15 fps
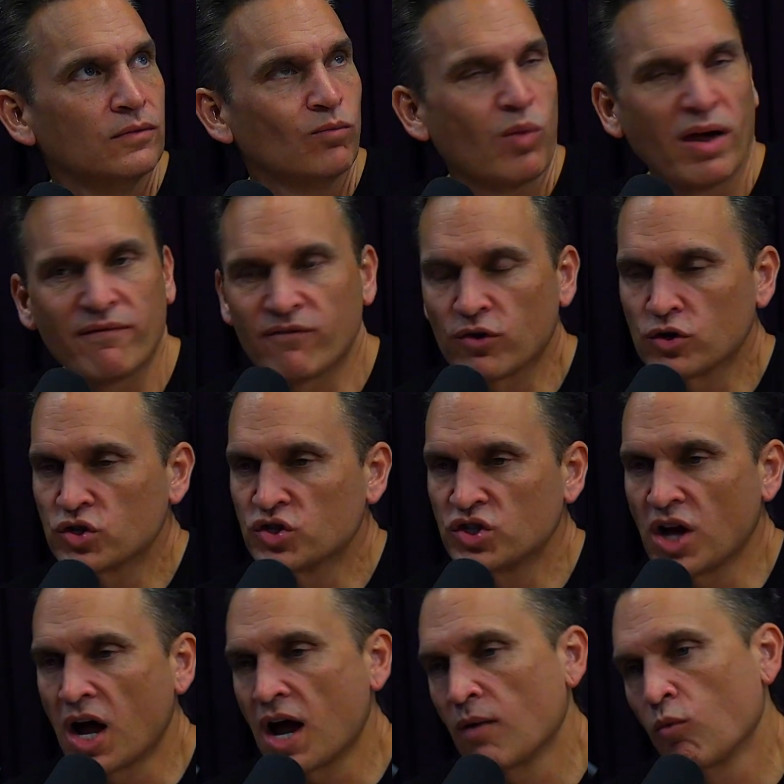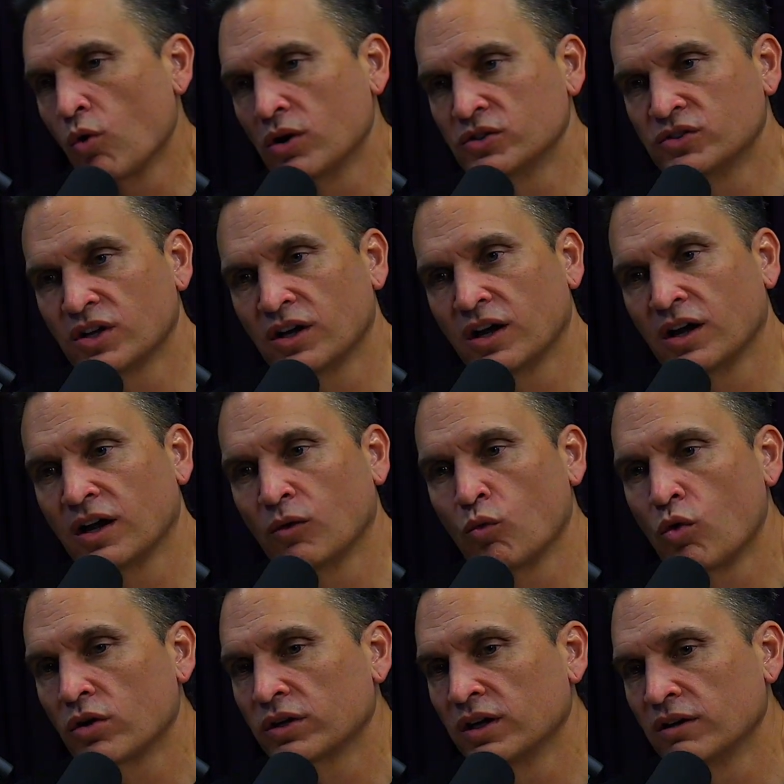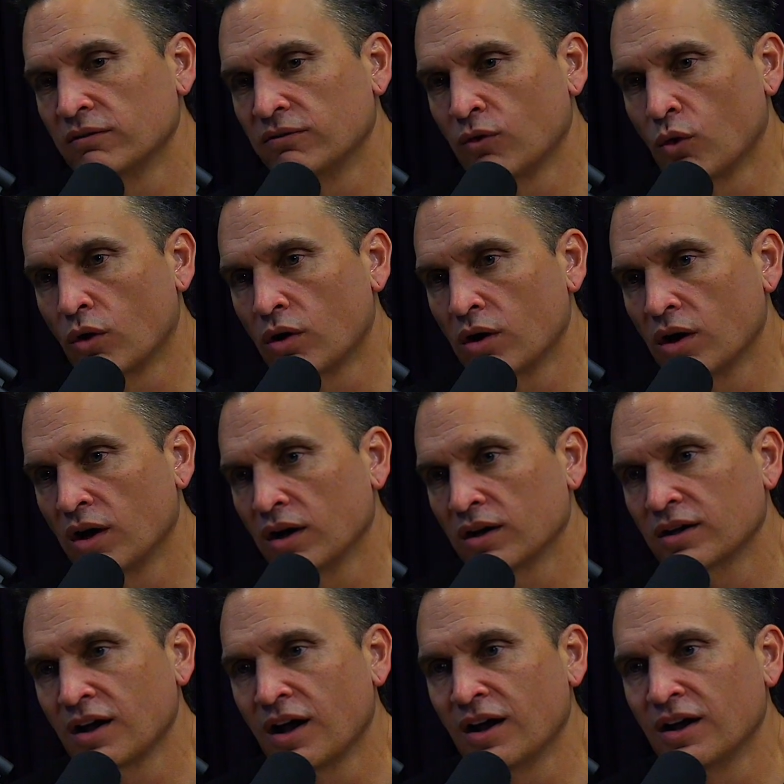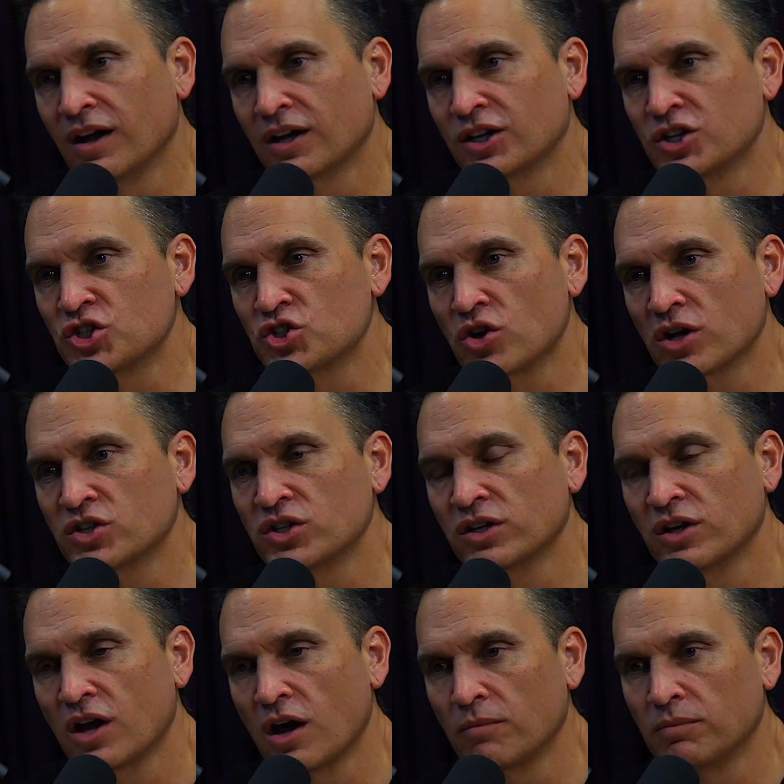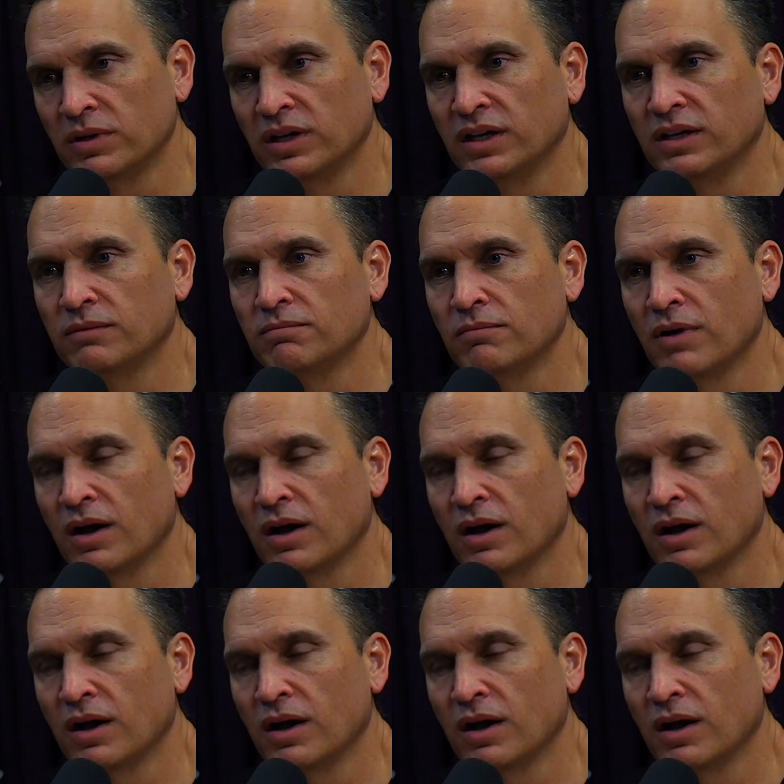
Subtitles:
My first job was working for a construction company.